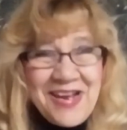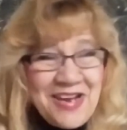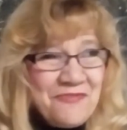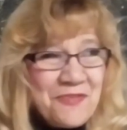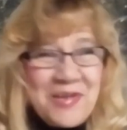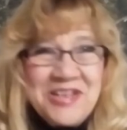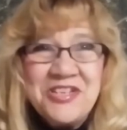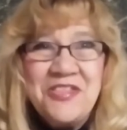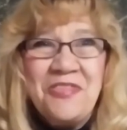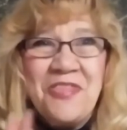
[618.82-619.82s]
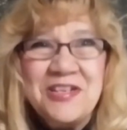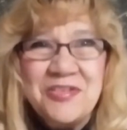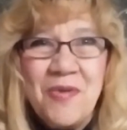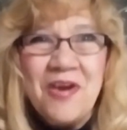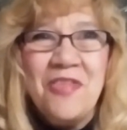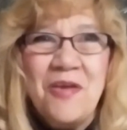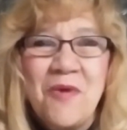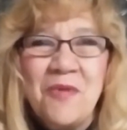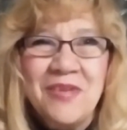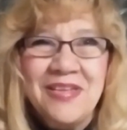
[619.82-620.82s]
information that they swear they
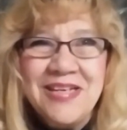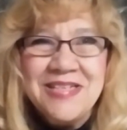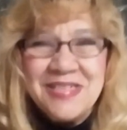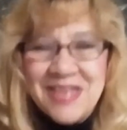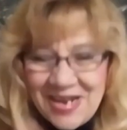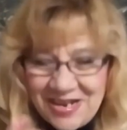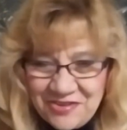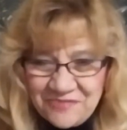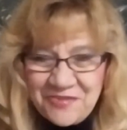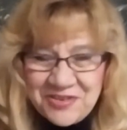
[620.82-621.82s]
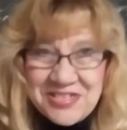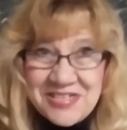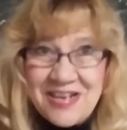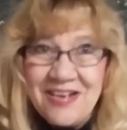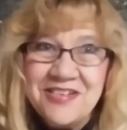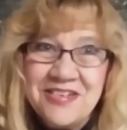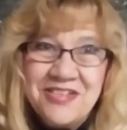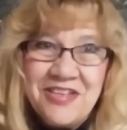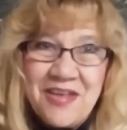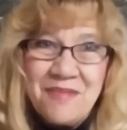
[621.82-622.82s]
won't release, and you're forced to tell it
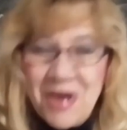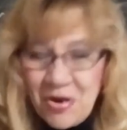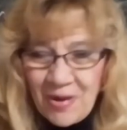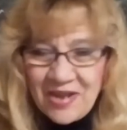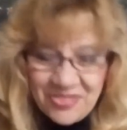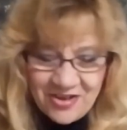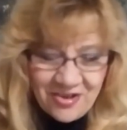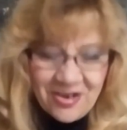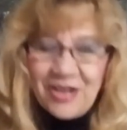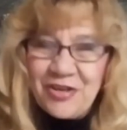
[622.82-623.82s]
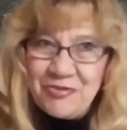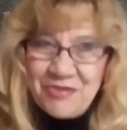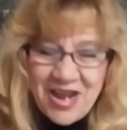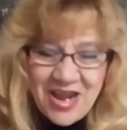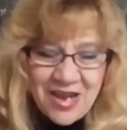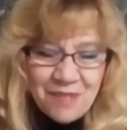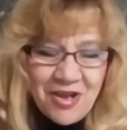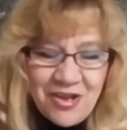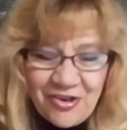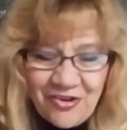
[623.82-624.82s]
to them right there? Your
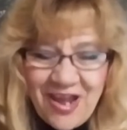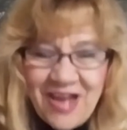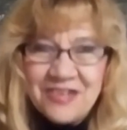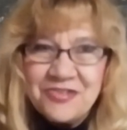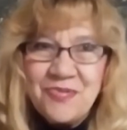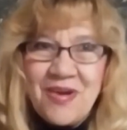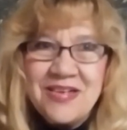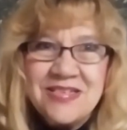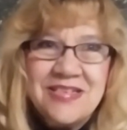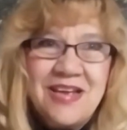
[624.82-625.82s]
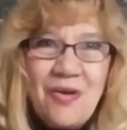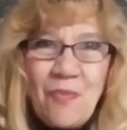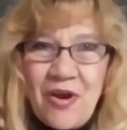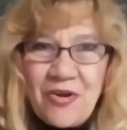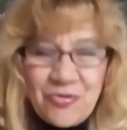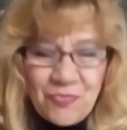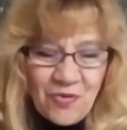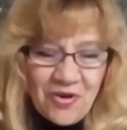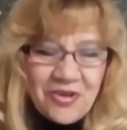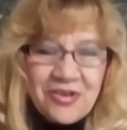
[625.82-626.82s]
name, your address, where you
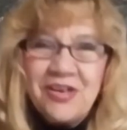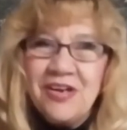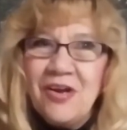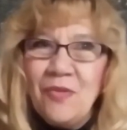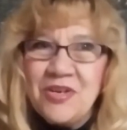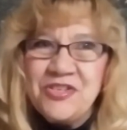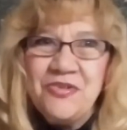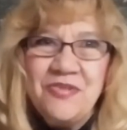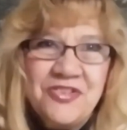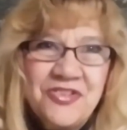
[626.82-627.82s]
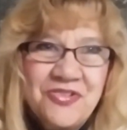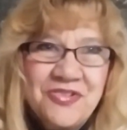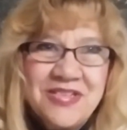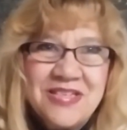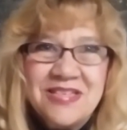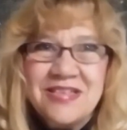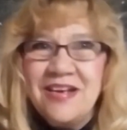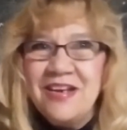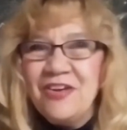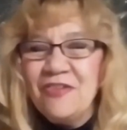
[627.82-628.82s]
work, what's your insurance,
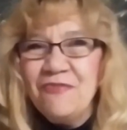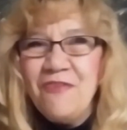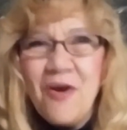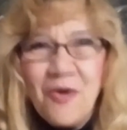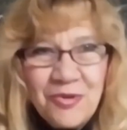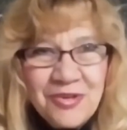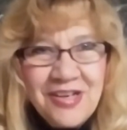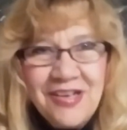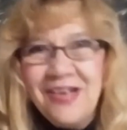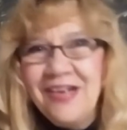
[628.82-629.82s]
your phone,